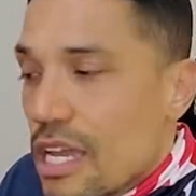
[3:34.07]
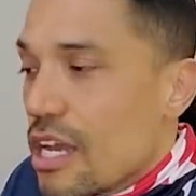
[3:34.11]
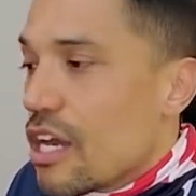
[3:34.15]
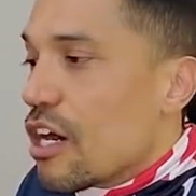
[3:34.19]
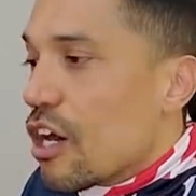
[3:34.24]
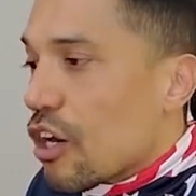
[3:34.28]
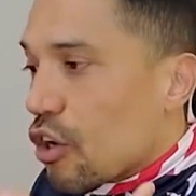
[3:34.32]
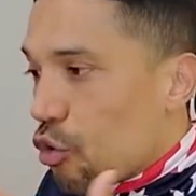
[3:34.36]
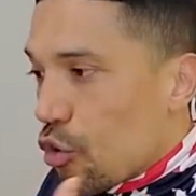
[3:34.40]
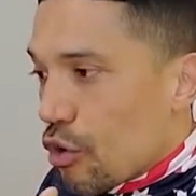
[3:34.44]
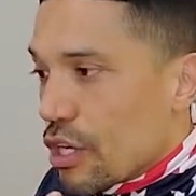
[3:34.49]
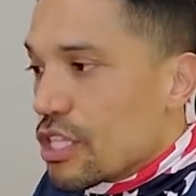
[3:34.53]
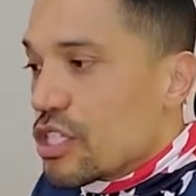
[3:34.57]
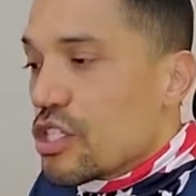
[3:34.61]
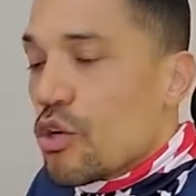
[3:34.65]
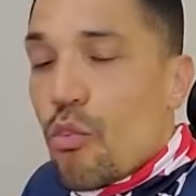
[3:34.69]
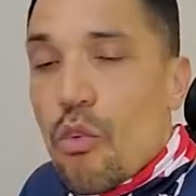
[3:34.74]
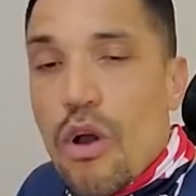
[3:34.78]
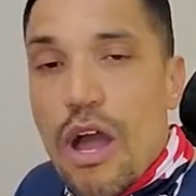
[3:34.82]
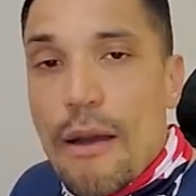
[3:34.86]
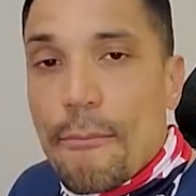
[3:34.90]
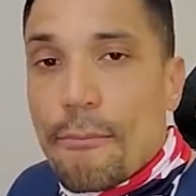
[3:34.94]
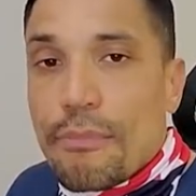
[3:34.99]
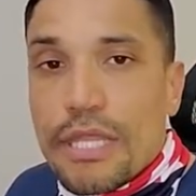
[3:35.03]
According to
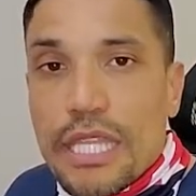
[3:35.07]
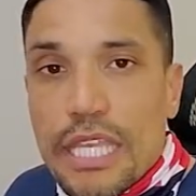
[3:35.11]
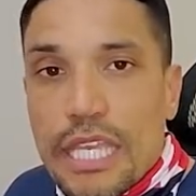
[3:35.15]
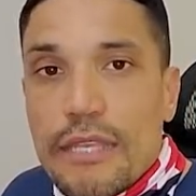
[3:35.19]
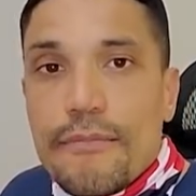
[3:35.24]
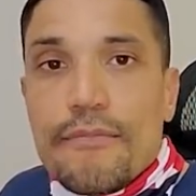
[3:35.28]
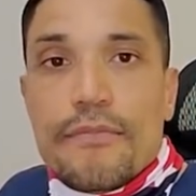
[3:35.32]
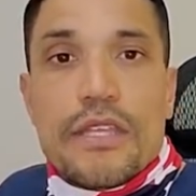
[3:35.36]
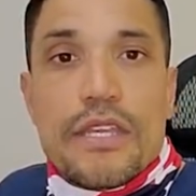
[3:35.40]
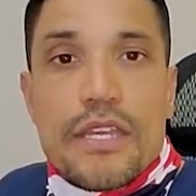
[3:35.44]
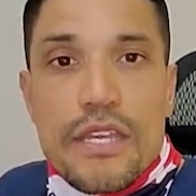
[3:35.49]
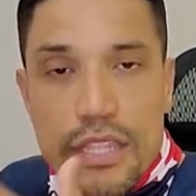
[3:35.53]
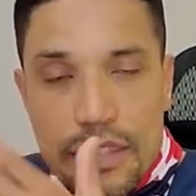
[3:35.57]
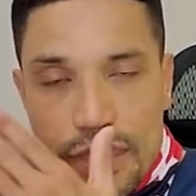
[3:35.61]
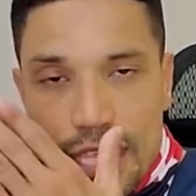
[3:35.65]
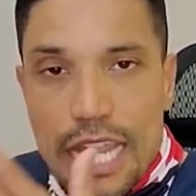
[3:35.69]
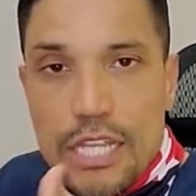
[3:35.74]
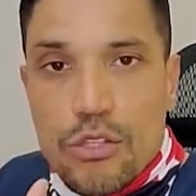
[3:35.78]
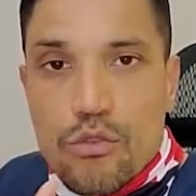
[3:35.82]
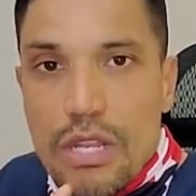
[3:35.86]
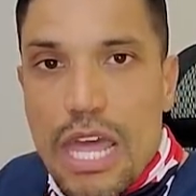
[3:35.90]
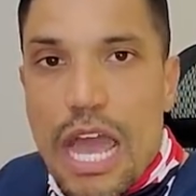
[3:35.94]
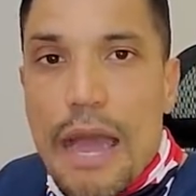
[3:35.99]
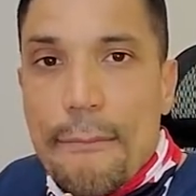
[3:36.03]
Womply, they
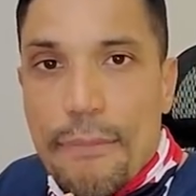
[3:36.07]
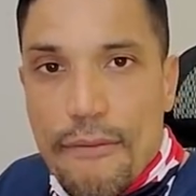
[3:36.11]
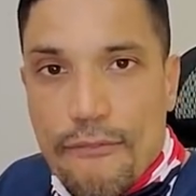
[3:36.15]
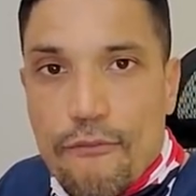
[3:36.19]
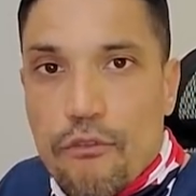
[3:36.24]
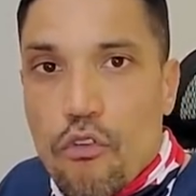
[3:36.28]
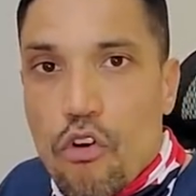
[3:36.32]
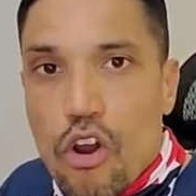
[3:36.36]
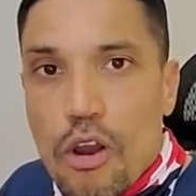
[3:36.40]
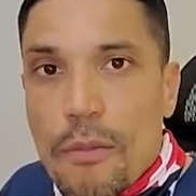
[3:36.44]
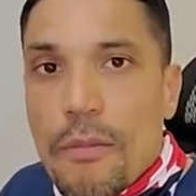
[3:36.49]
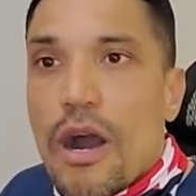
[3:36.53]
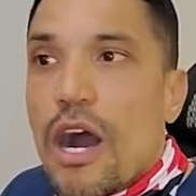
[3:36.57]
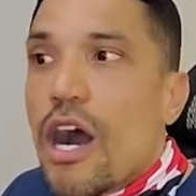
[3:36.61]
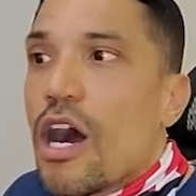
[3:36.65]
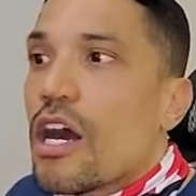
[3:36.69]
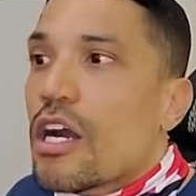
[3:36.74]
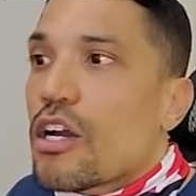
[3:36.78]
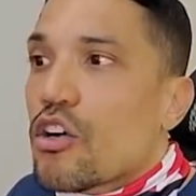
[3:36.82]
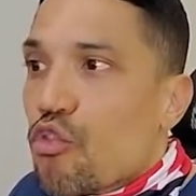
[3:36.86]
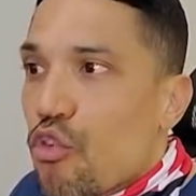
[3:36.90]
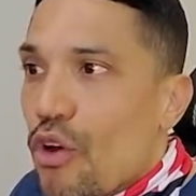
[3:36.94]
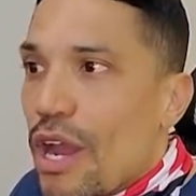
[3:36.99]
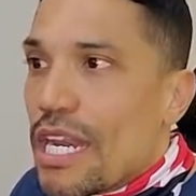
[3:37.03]
do not perform a
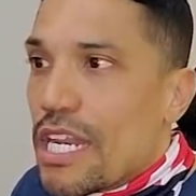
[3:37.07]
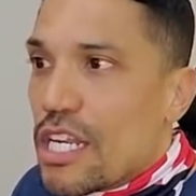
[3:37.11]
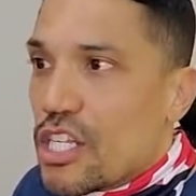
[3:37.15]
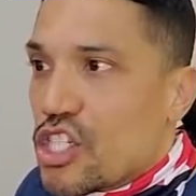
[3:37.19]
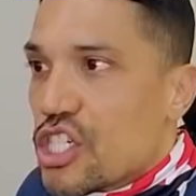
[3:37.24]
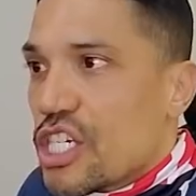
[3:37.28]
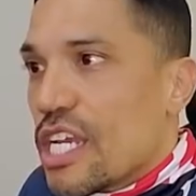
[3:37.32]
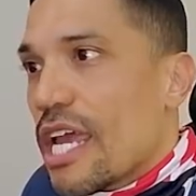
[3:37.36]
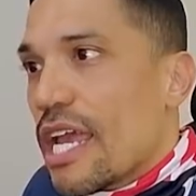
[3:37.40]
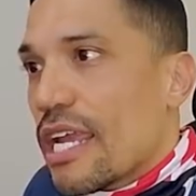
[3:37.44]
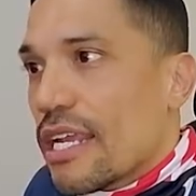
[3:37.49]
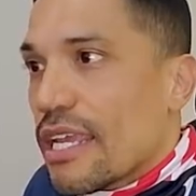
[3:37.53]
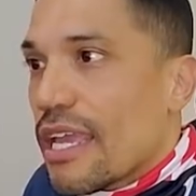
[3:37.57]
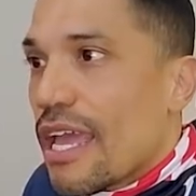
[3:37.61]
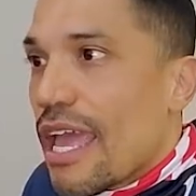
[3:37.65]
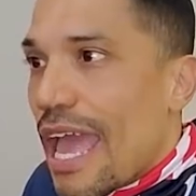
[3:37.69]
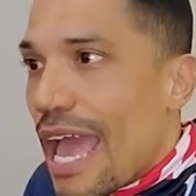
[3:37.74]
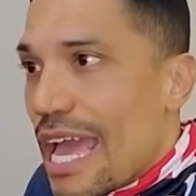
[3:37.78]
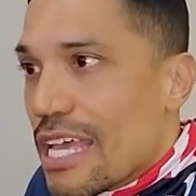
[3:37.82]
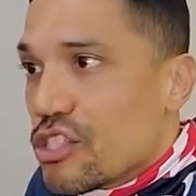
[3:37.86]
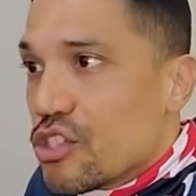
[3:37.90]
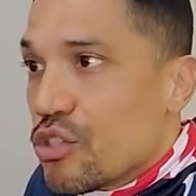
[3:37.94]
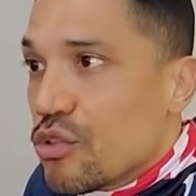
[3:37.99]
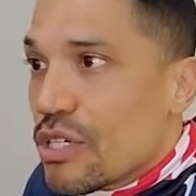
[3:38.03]
credit check.
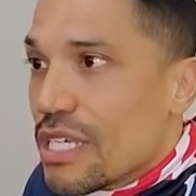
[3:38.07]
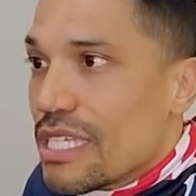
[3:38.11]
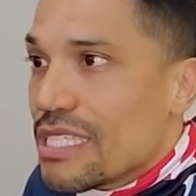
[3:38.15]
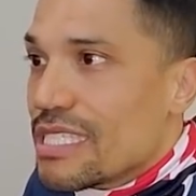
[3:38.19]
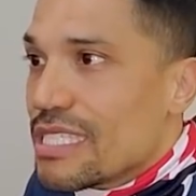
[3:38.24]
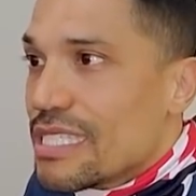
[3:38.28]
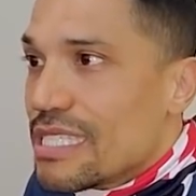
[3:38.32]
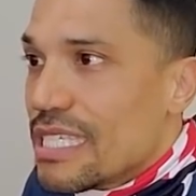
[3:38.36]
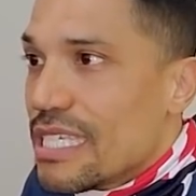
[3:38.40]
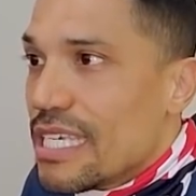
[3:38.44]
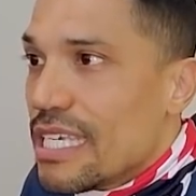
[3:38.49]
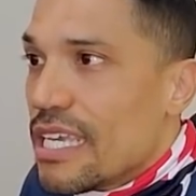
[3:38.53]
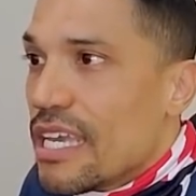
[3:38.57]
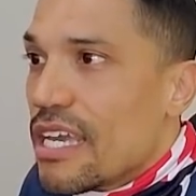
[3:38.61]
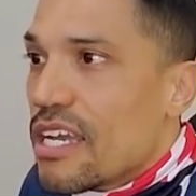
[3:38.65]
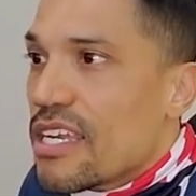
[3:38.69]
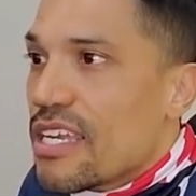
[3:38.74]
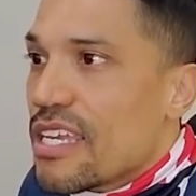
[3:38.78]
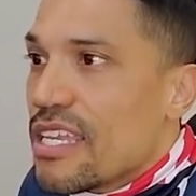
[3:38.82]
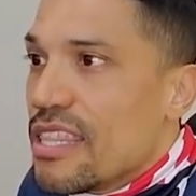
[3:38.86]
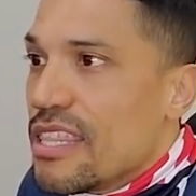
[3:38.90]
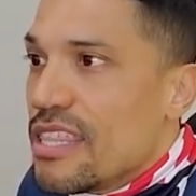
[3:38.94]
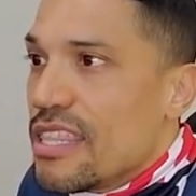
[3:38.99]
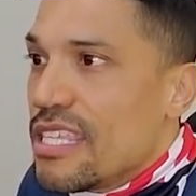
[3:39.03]
As you can see
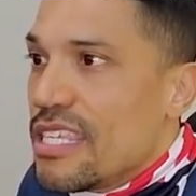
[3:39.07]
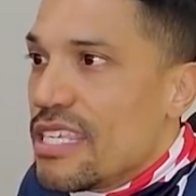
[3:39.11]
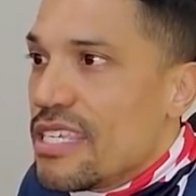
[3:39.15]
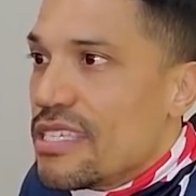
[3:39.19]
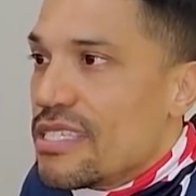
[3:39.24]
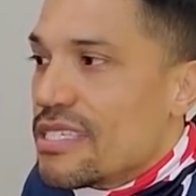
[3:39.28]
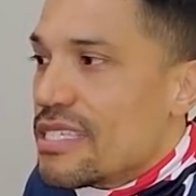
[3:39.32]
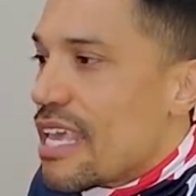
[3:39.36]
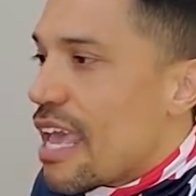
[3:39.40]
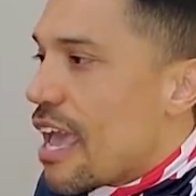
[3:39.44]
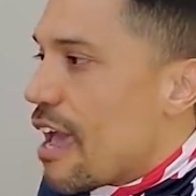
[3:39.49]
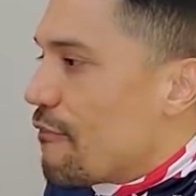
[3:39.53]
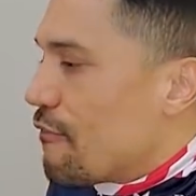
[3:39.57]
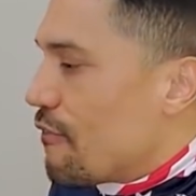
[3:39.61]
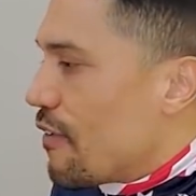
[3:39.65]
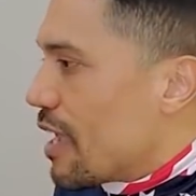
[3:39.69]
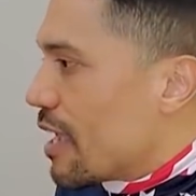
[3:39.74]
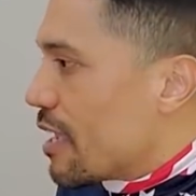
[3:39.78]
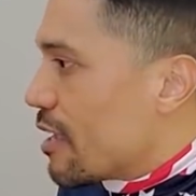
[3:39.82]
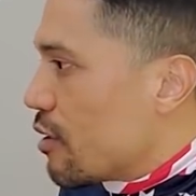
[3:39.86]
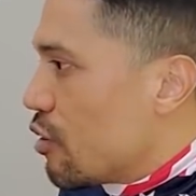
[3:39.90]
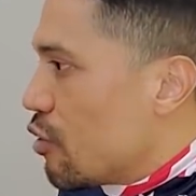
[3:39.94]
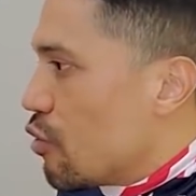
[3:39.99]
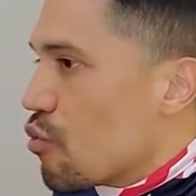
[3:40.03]
in this
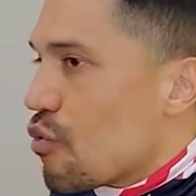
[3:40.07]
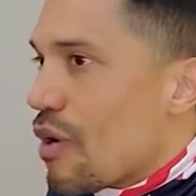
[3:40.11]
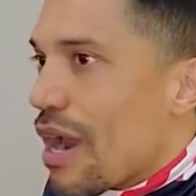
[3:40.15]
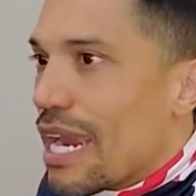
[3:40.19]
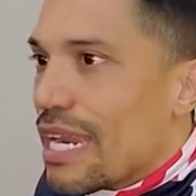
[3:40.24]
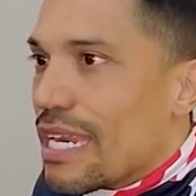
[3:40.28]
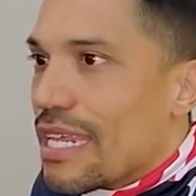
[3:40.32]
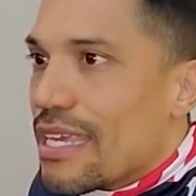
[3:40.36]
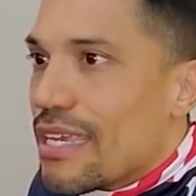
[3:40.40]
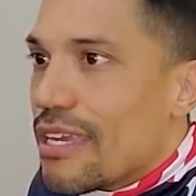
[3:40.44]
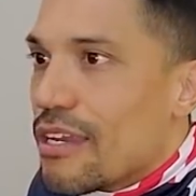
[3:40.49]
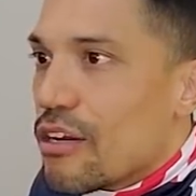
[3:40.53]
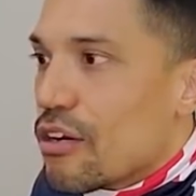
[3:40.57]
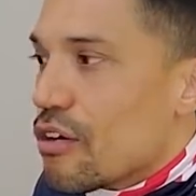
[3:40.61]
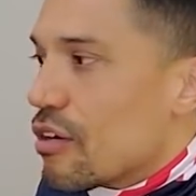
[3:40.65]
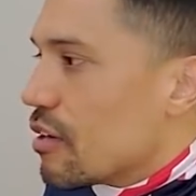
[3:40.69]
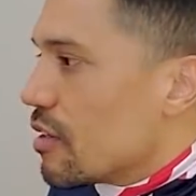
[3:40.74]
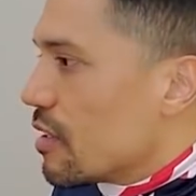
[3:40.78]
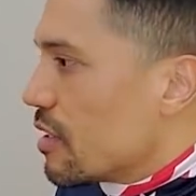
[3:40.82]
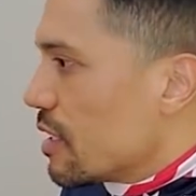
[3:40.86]
FAQ right here.